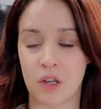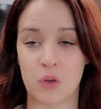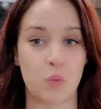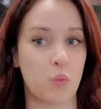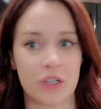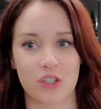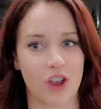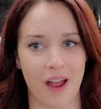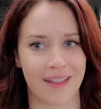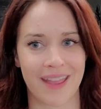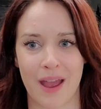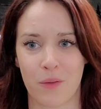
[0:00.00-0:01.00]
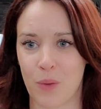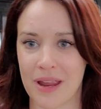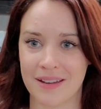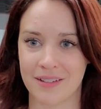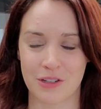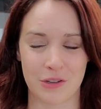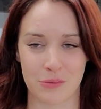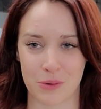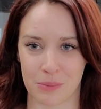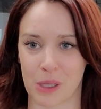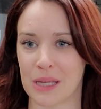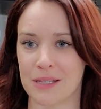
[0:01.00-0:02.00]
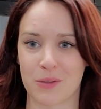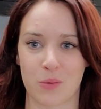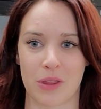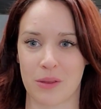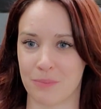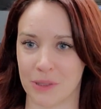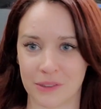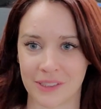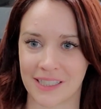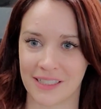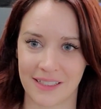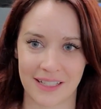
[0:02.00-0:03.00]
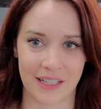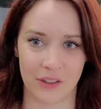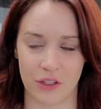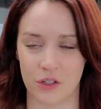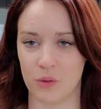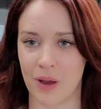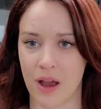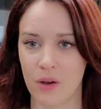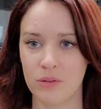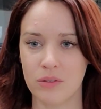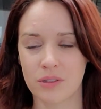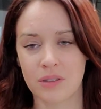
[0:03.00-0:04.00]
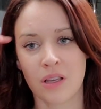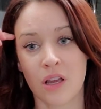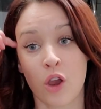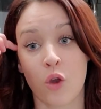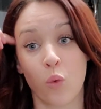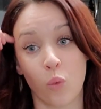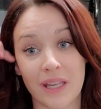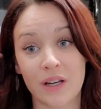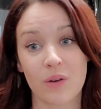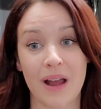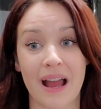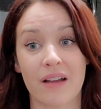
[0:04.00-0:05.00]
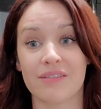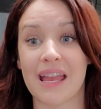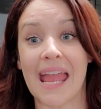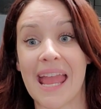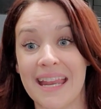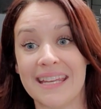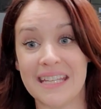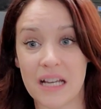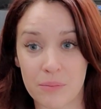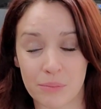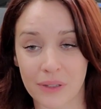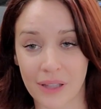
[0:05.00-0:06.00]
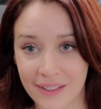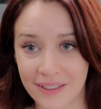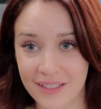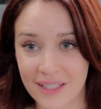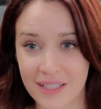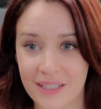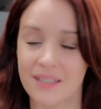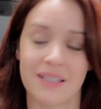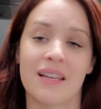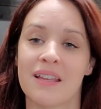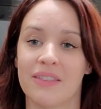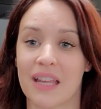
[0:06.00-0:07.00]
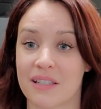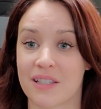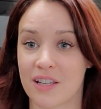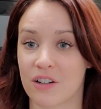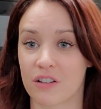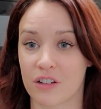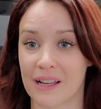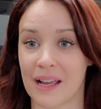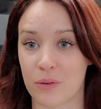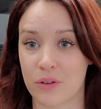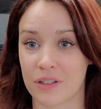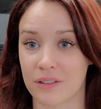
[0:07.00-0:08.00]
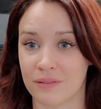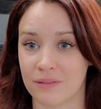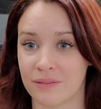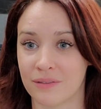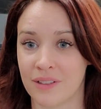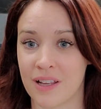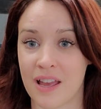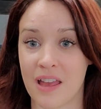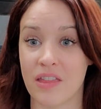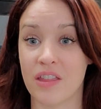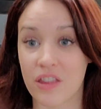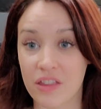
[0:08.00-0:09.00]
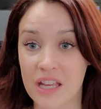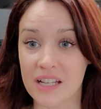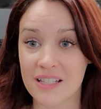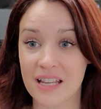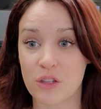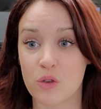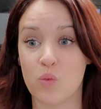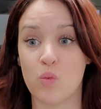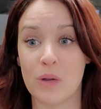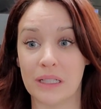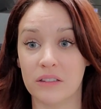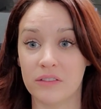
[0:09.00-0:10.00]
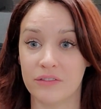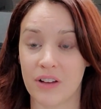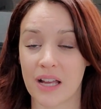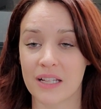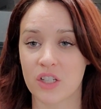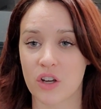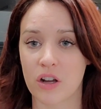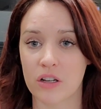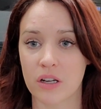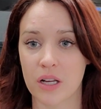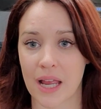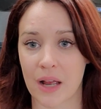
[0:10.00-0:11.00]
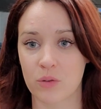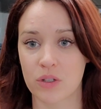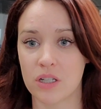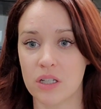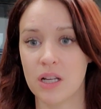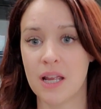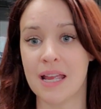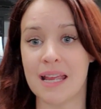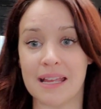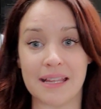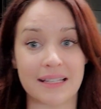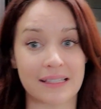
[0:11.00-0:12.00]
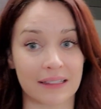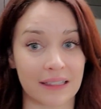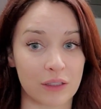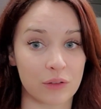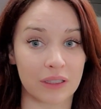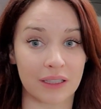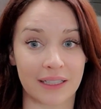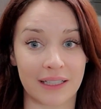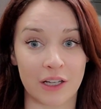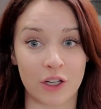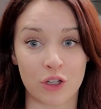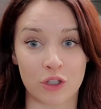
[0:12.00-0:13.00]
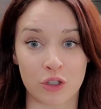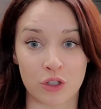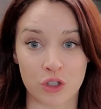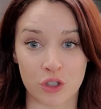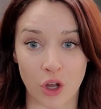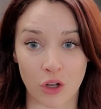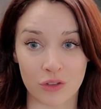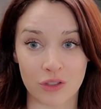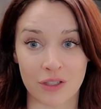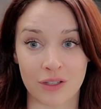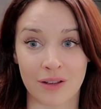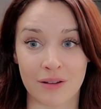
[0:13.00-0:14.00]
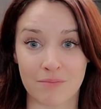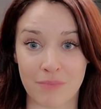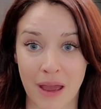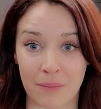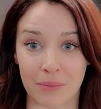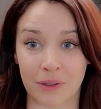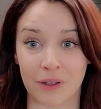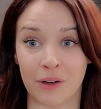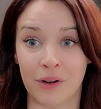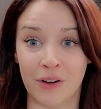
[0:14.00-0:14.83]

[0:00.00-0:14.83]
which I can't wait to replace with a built-in in the new house, we don't have any appliances that sit on our counter. The things that you will find on our counter is literally salt, pepper,